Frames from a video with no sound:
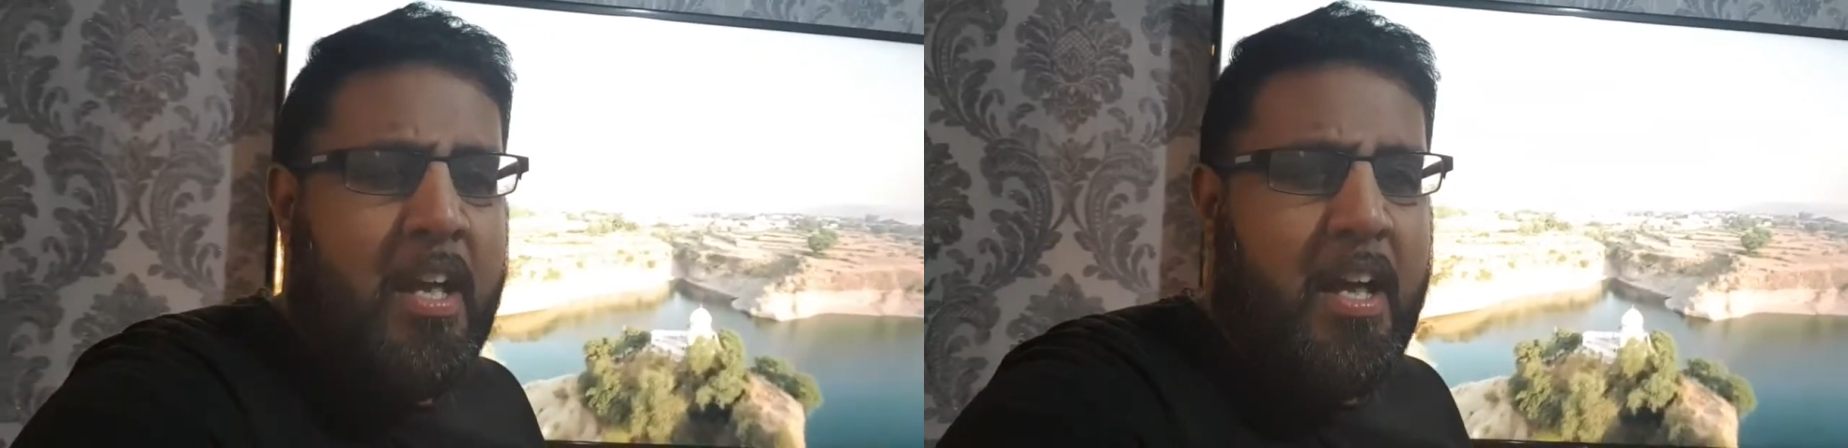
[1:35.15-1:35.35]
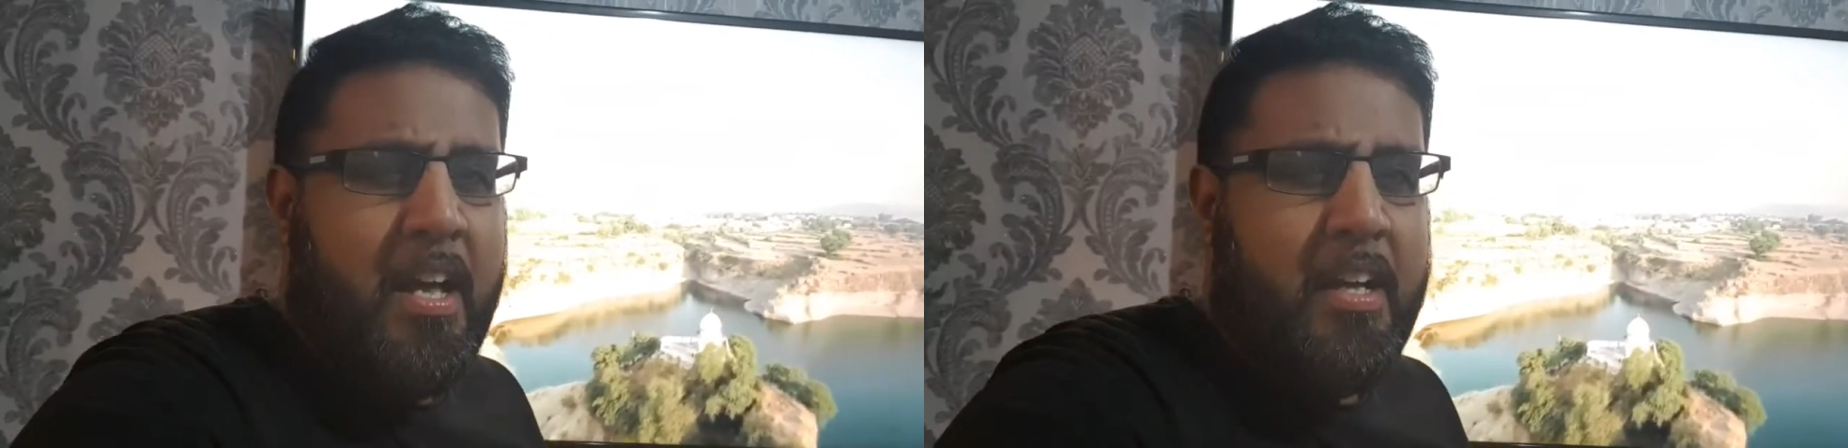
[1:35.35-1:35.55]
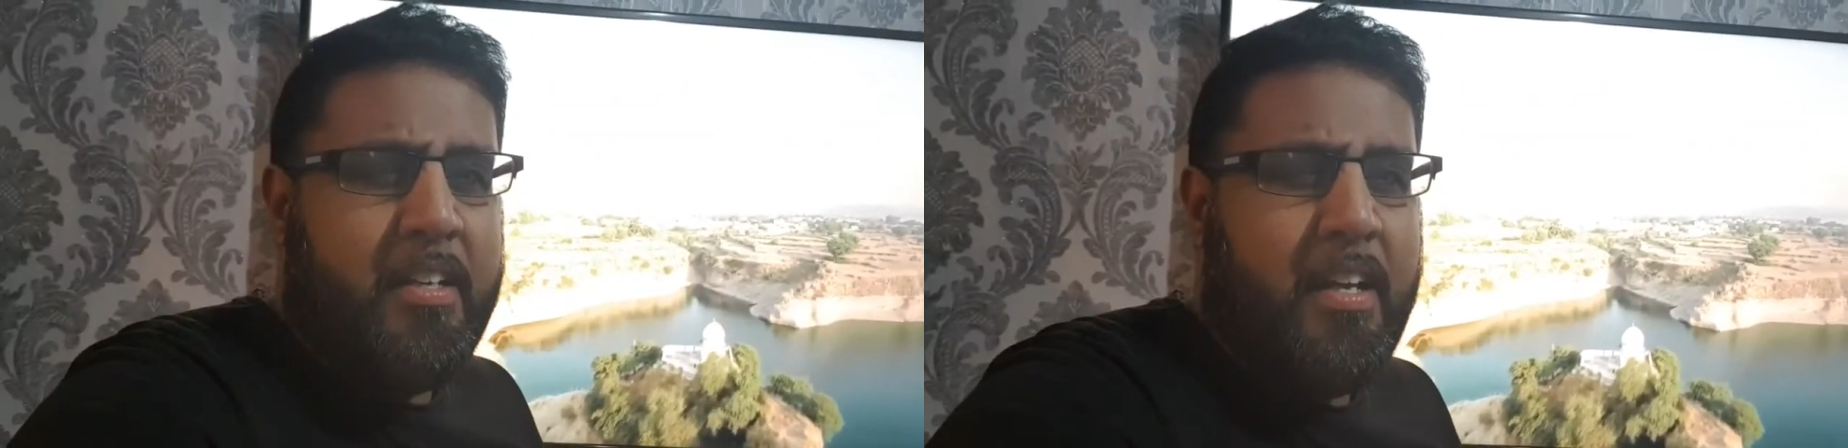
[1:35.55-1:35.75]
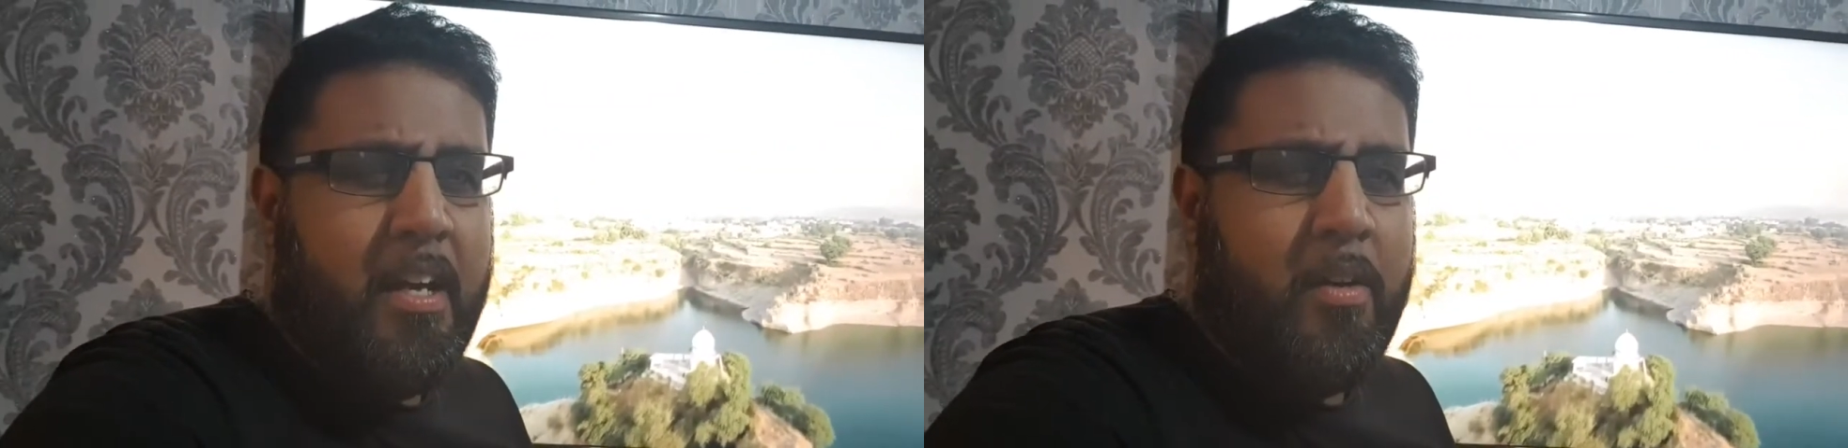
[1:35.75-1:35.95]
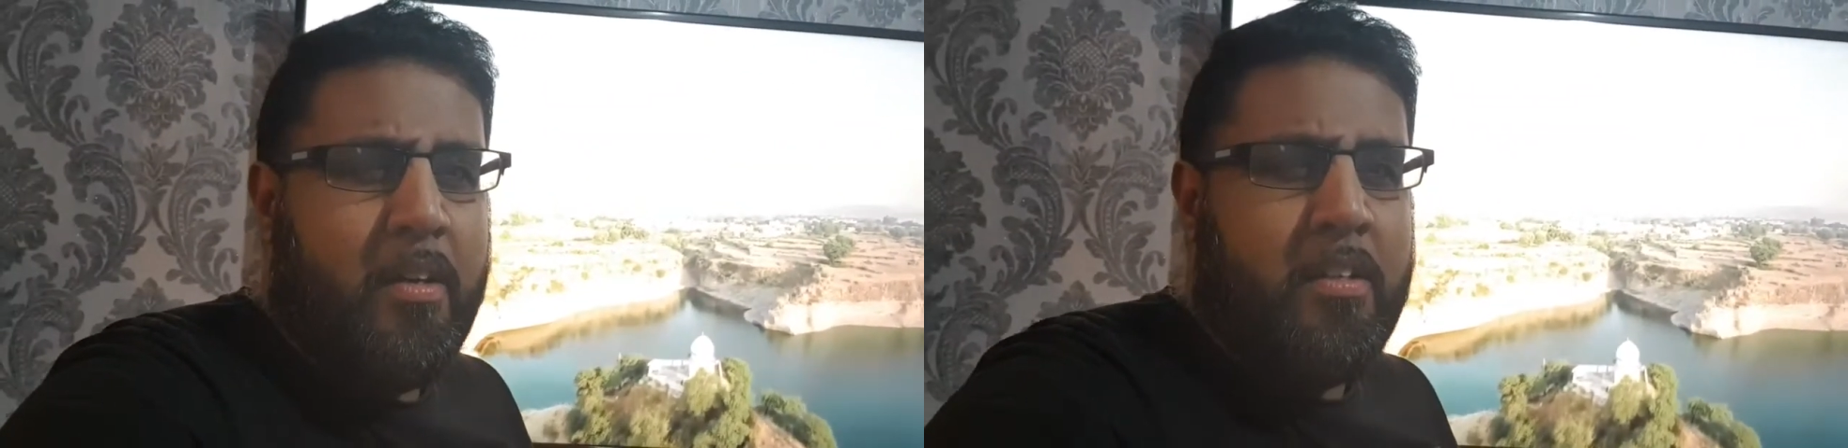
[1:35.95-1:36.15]
and
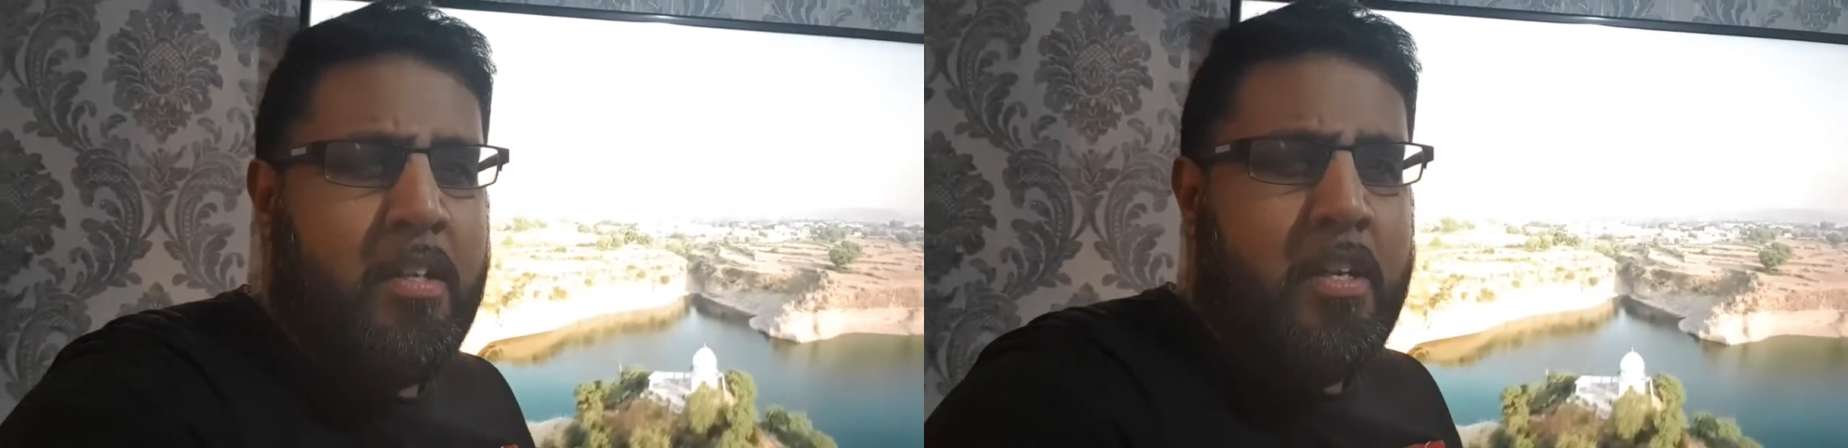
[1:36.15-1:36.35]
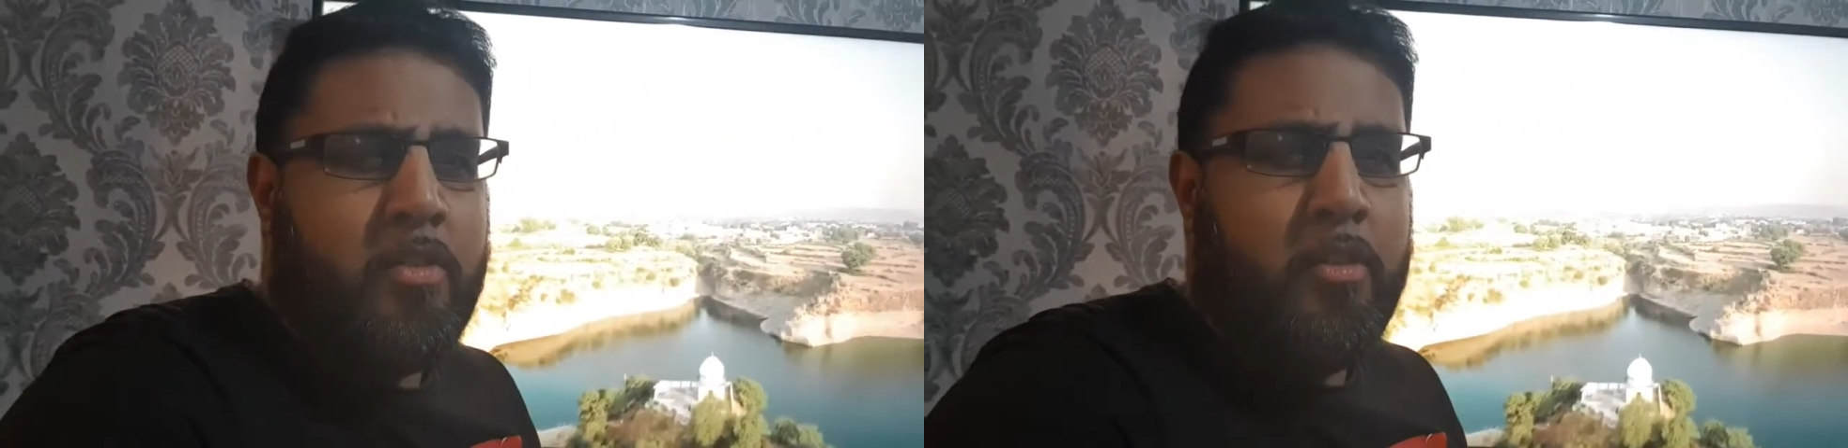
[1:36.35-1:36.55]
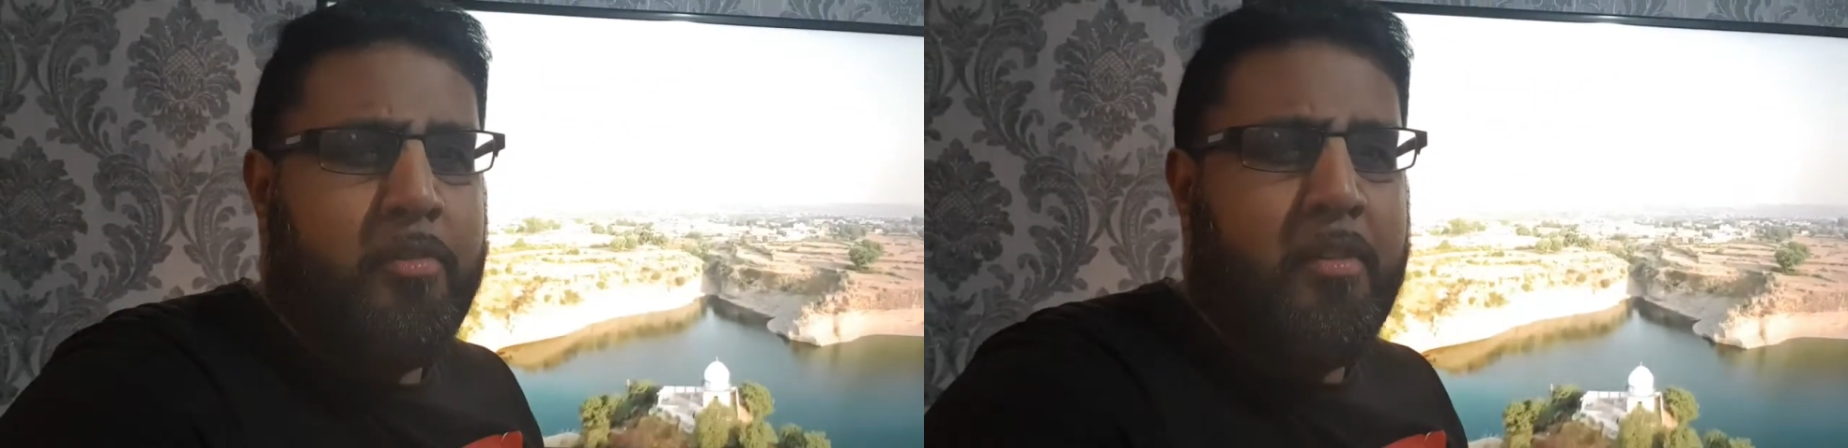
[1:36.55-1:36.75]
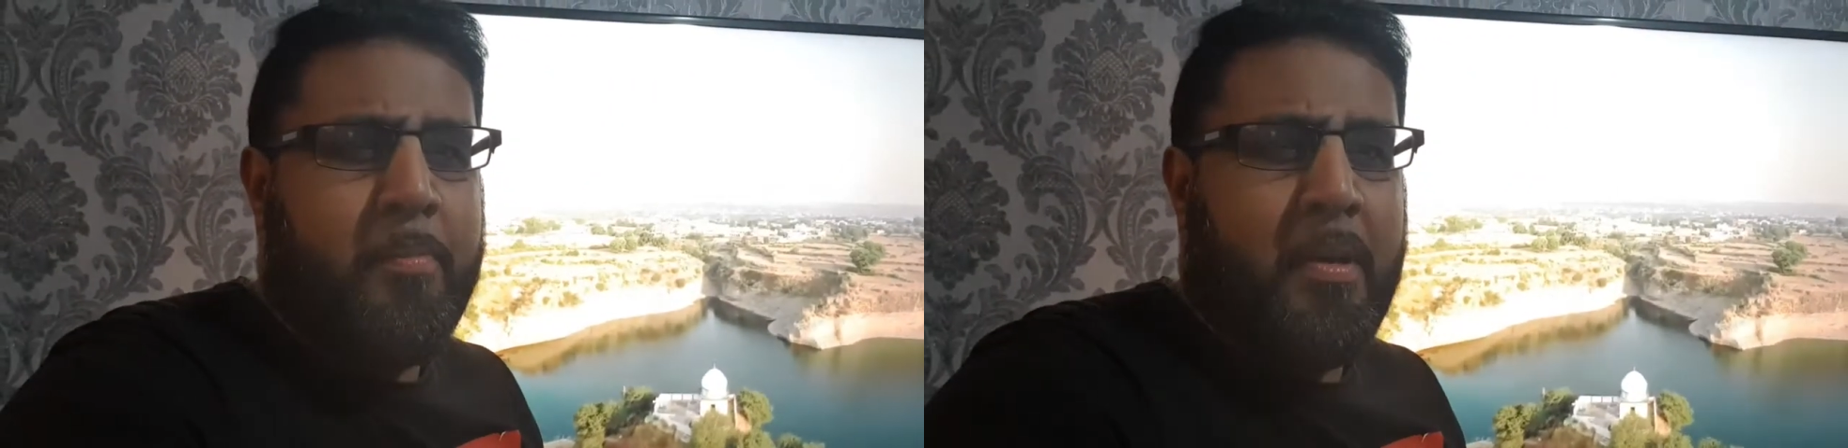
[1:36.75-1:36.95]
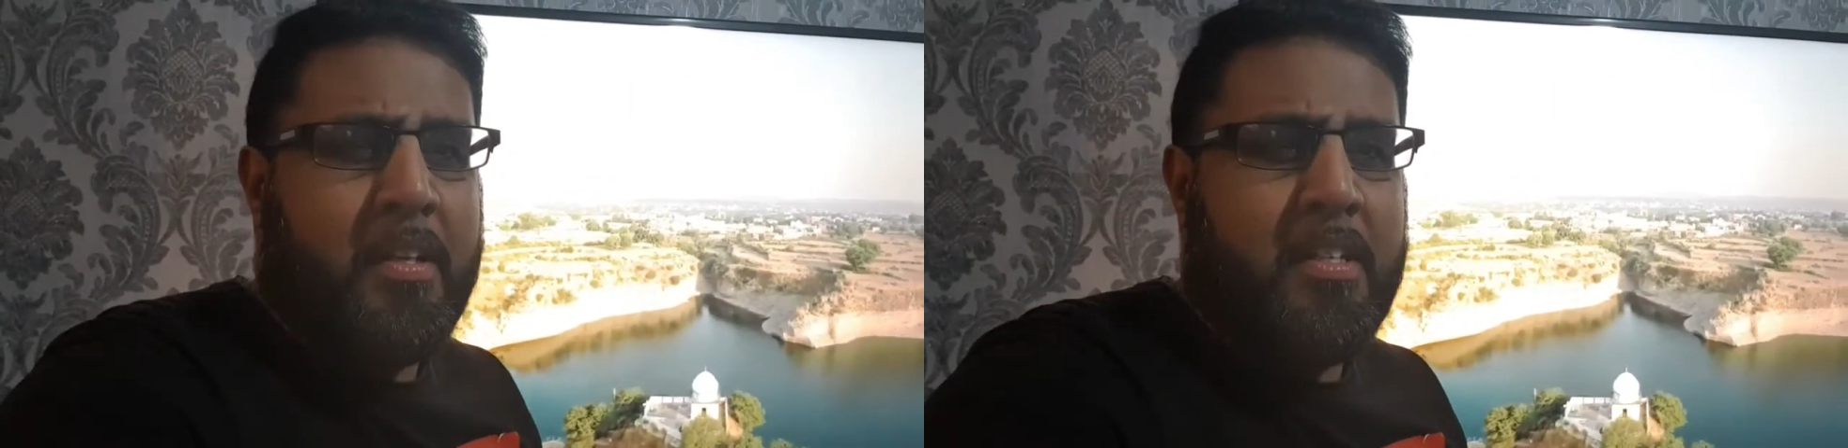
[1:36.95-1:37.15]
our sort
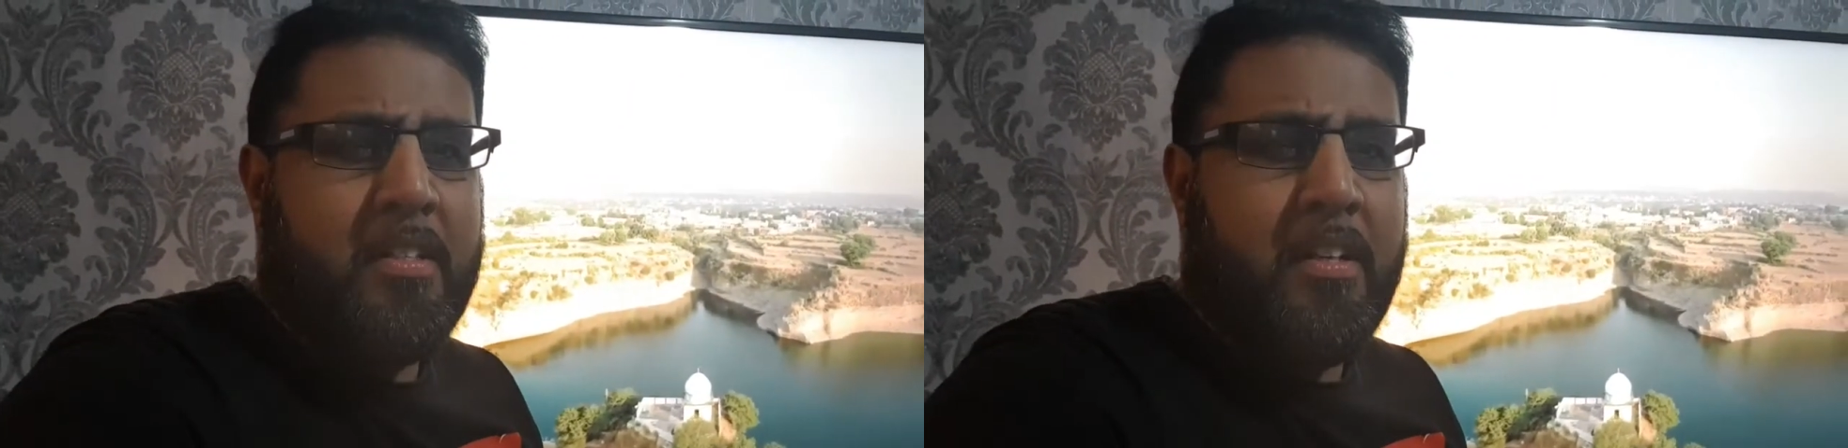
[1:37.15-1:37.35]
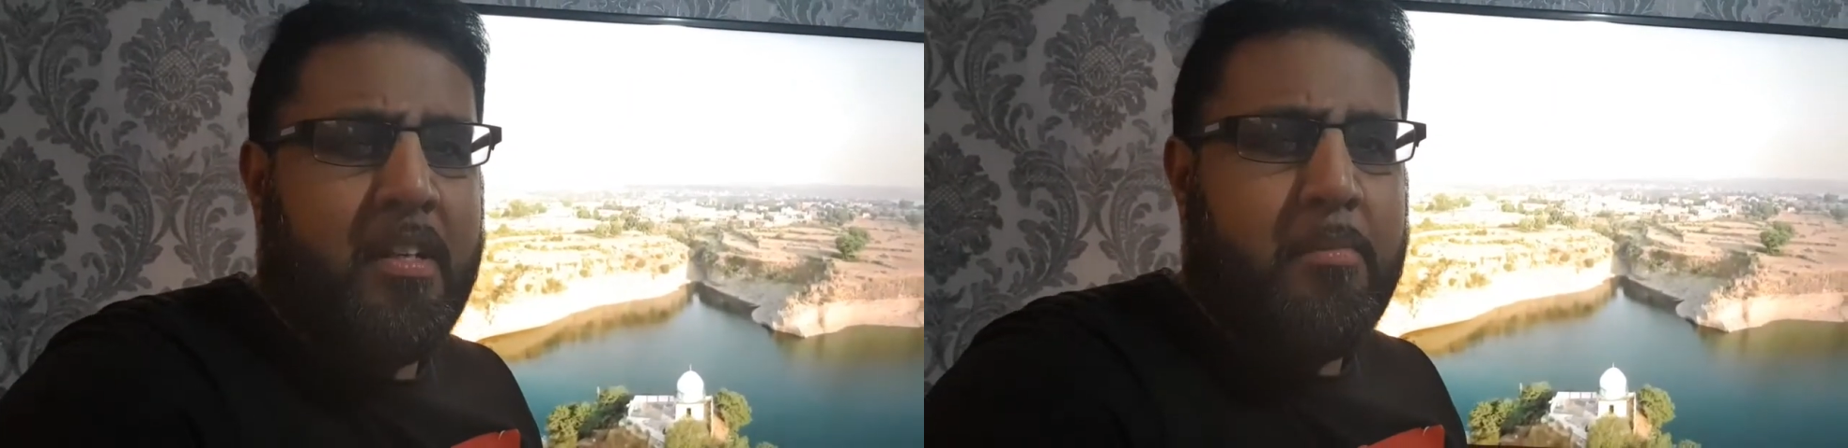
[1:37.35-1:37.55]
of Pakistani